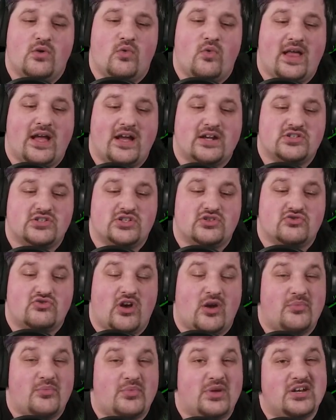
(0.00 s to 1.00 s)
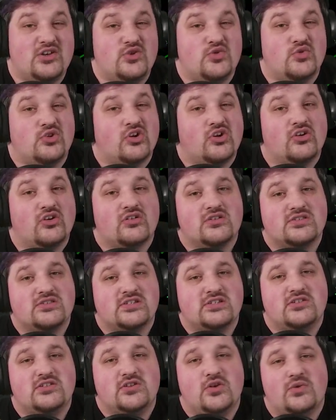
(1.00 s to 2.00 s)
will actually drop a new
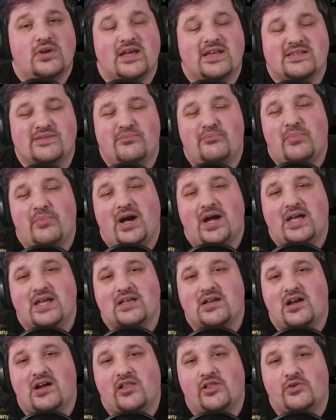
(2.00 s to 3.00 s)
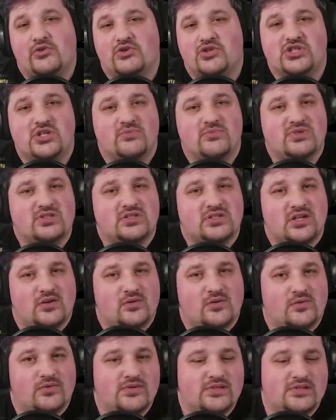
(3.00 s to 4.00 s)
currency known as bi-colored
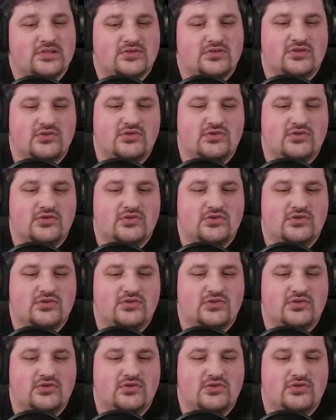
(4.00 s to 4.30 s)
gemstones,